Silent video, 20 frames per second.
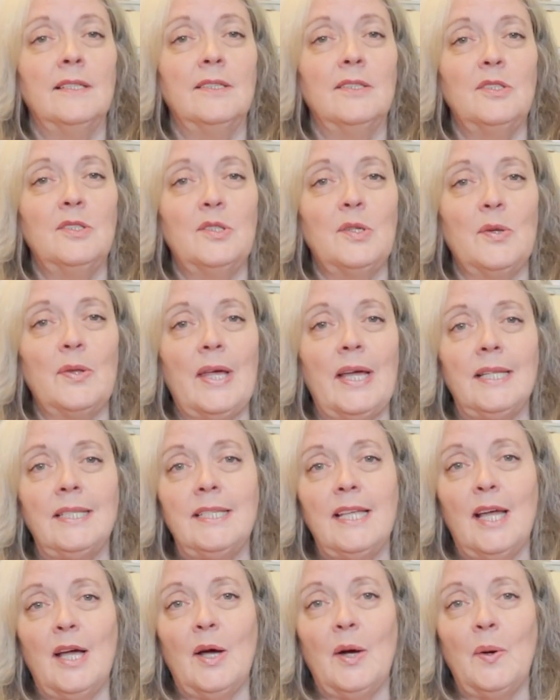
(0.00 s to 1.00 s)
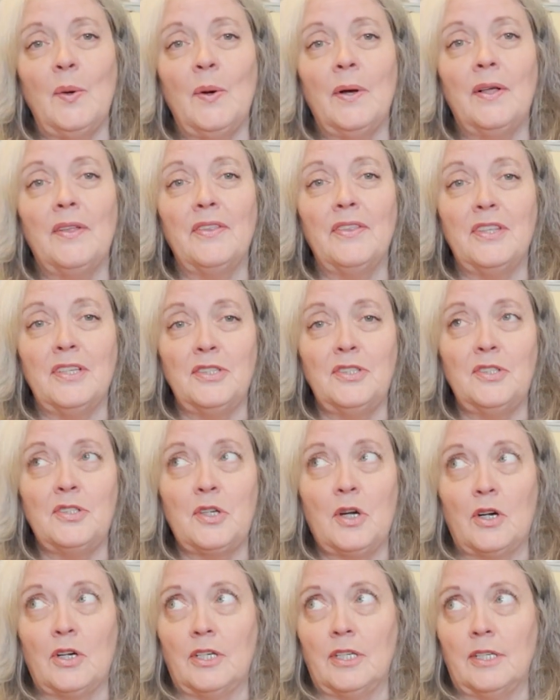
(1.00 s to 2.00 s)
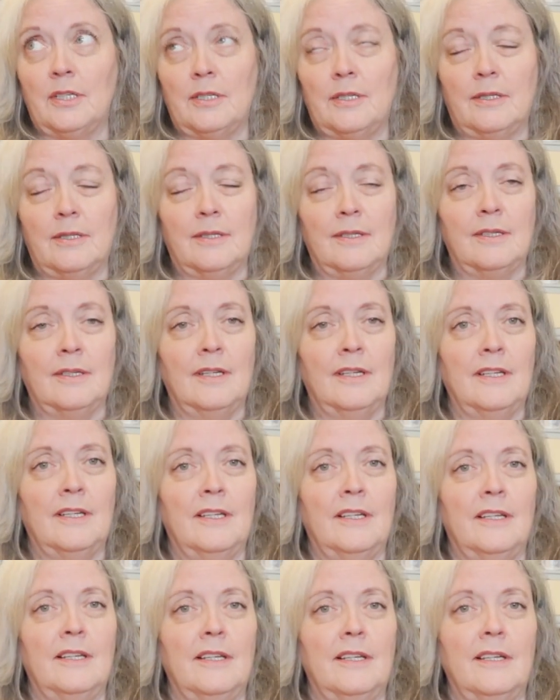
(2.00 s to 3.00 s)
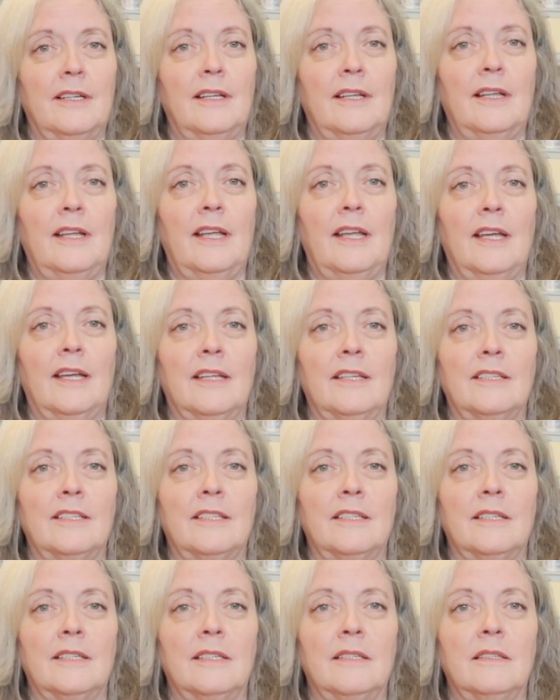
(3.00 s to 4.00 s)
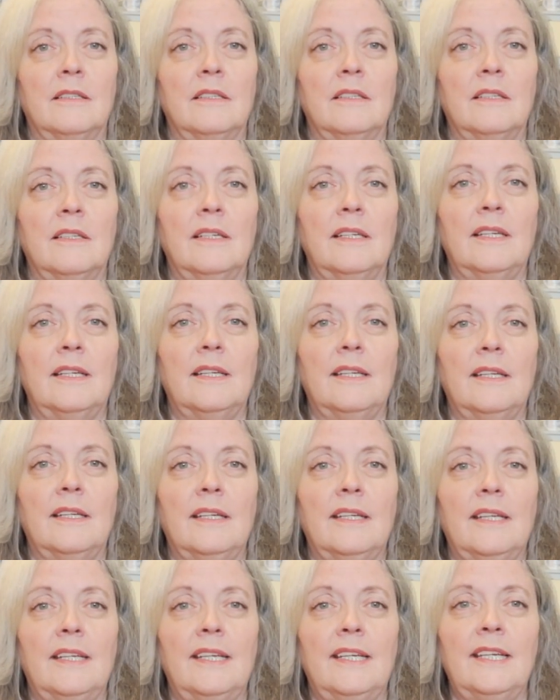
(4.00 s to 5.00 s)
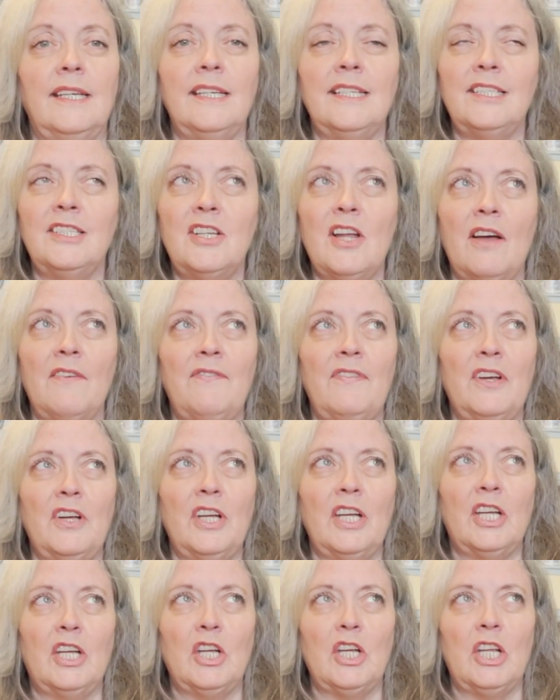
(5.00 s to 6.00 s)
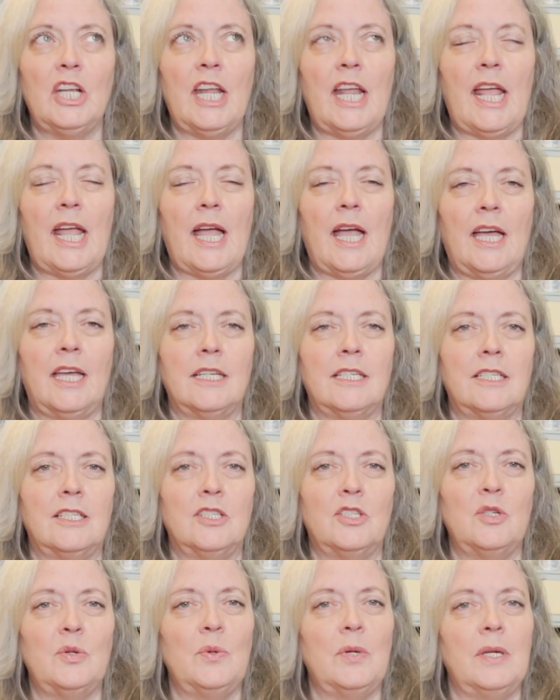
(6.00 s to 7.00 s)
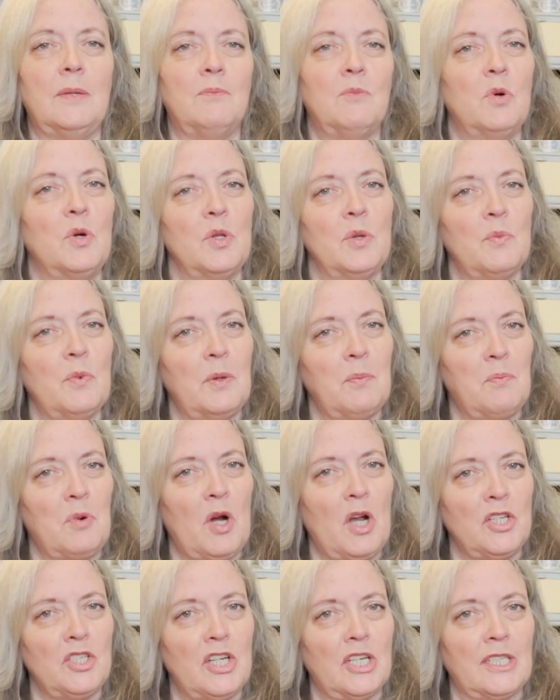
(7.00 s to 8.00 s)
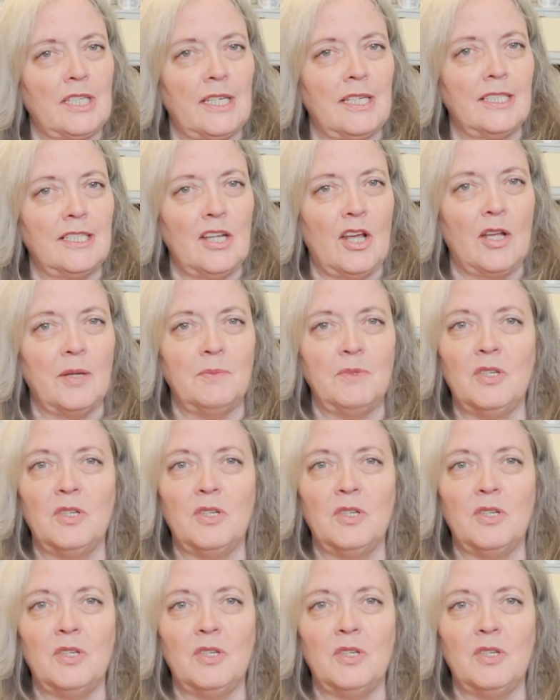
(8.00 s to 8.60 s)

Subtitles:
So that's how this started. And he's not very good at doing more than one project at a time.